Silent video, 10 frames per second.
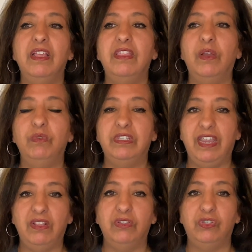that would
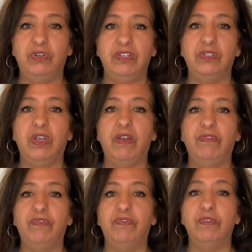take the stress
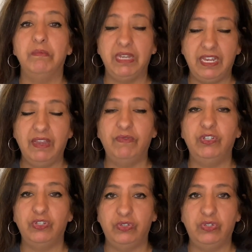off for me if we
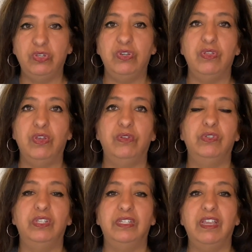chose to do
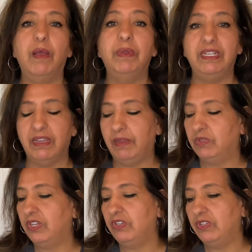those, is how many times
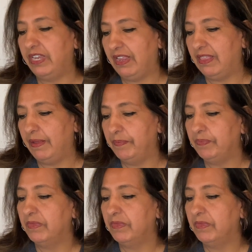can you take them?